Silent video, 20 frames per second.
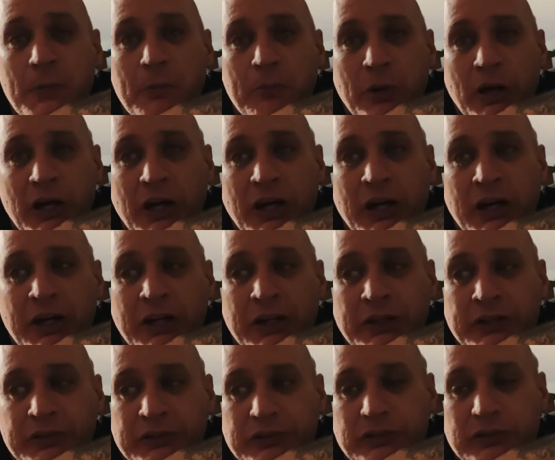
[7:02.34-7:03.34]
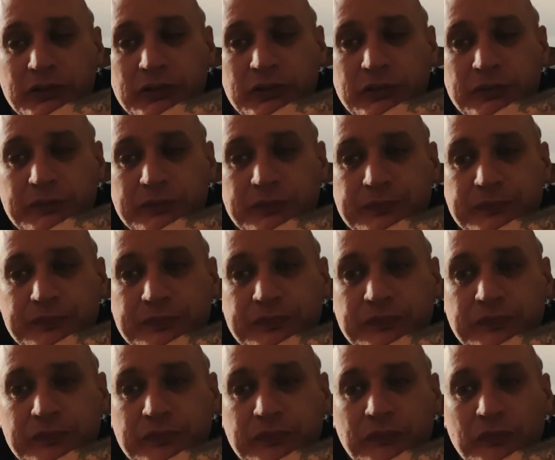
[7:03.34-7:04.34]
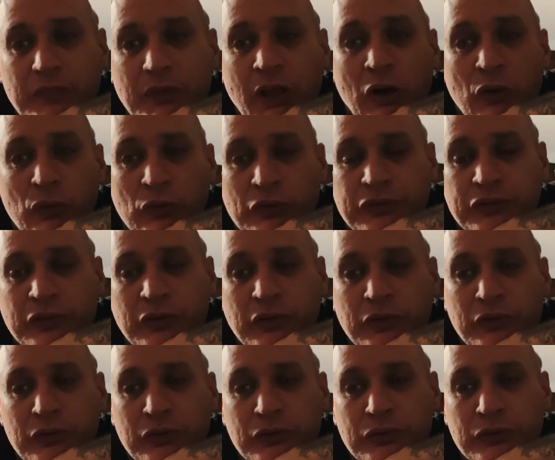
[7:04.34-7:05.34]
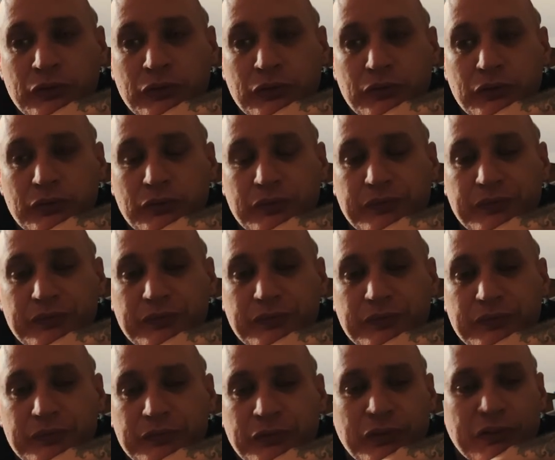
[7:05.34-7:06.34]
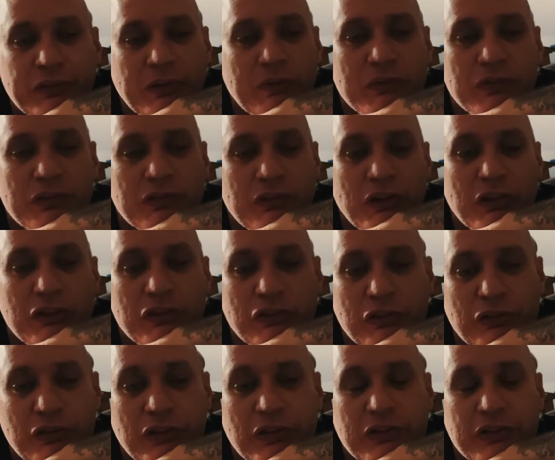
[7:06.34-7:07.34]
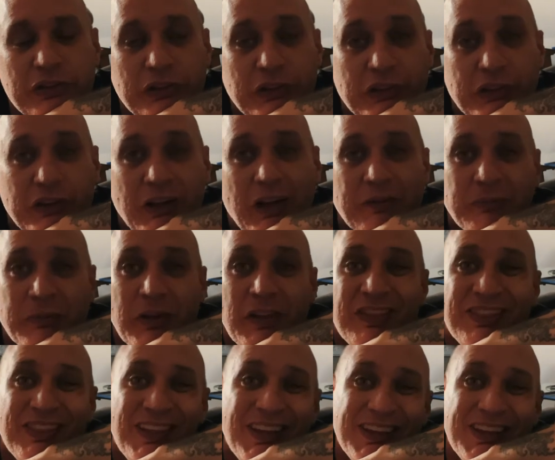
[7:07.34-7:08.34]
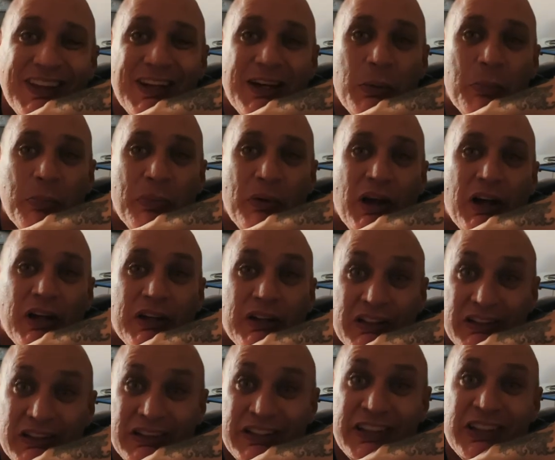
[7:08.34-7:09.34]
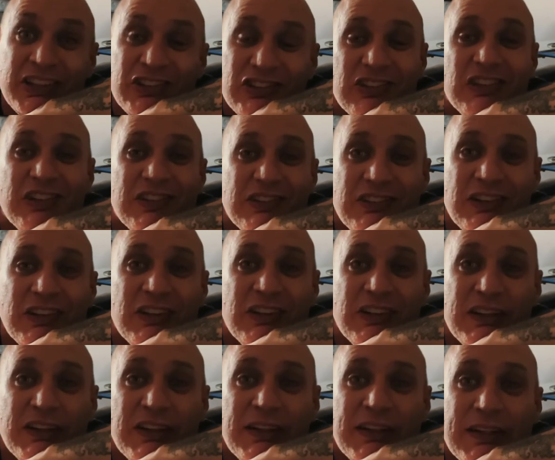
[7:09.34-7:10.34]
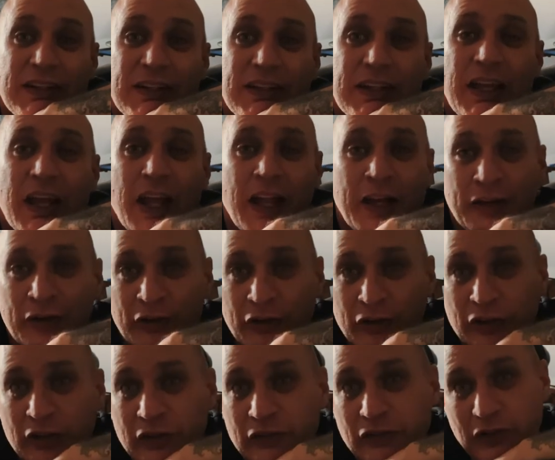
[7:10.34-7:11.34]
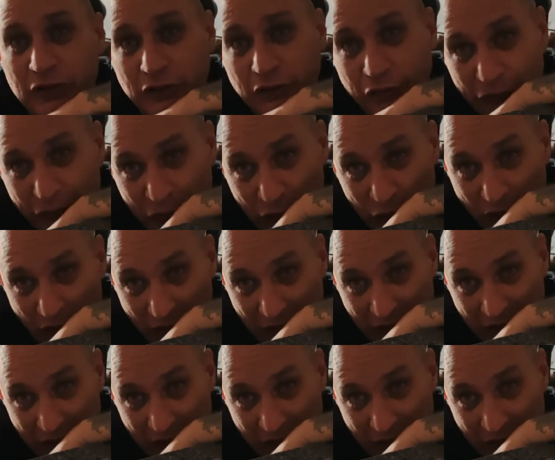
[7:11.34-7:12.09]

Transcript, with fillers: But I also, for some strange reason, I've been thinking about lychees. And I don't know if any of you had